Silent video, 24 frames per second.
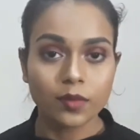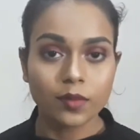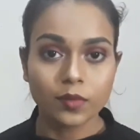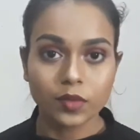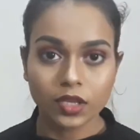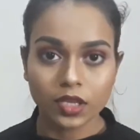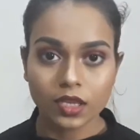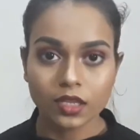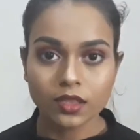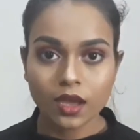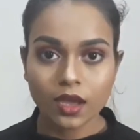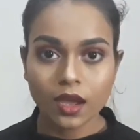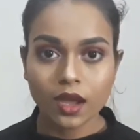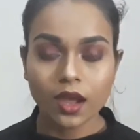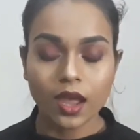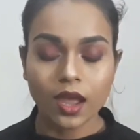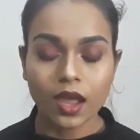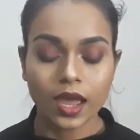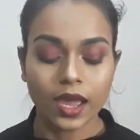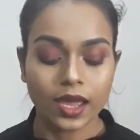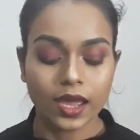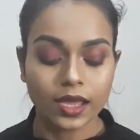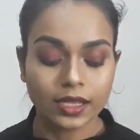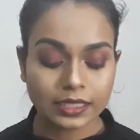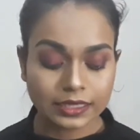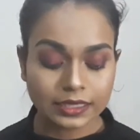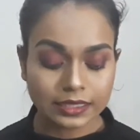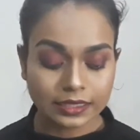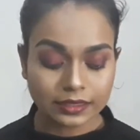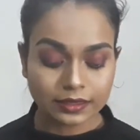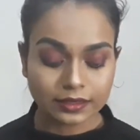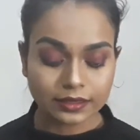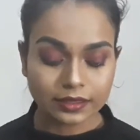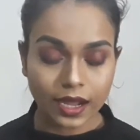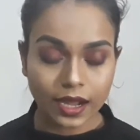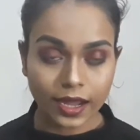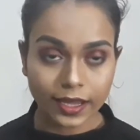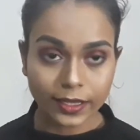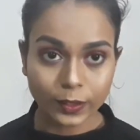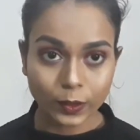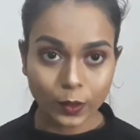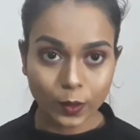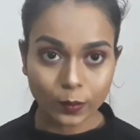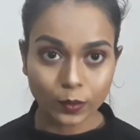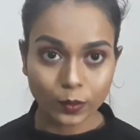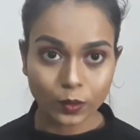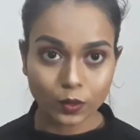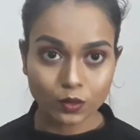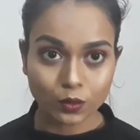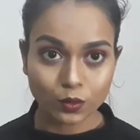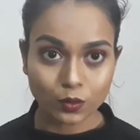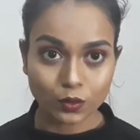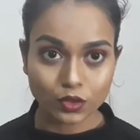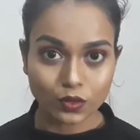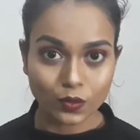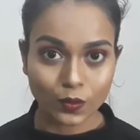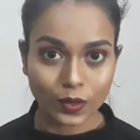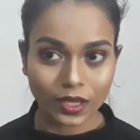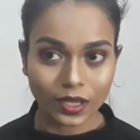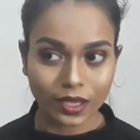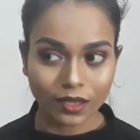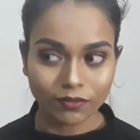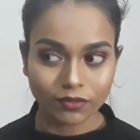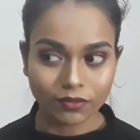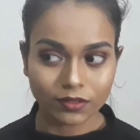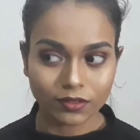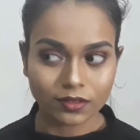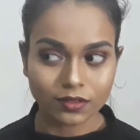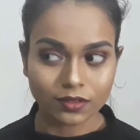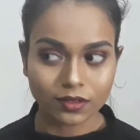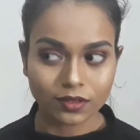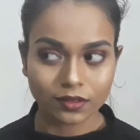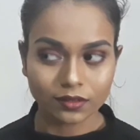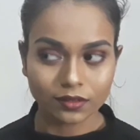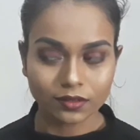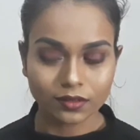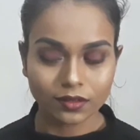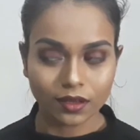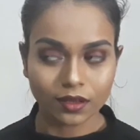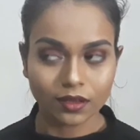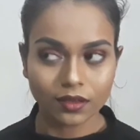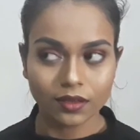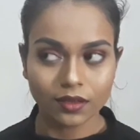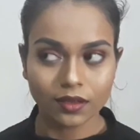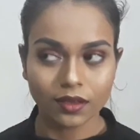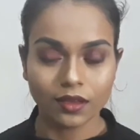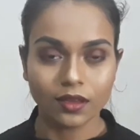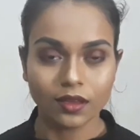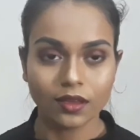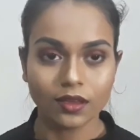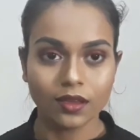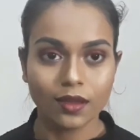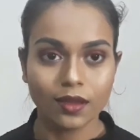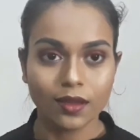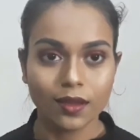I'm Ankita and I know aap log soch honge first thing ki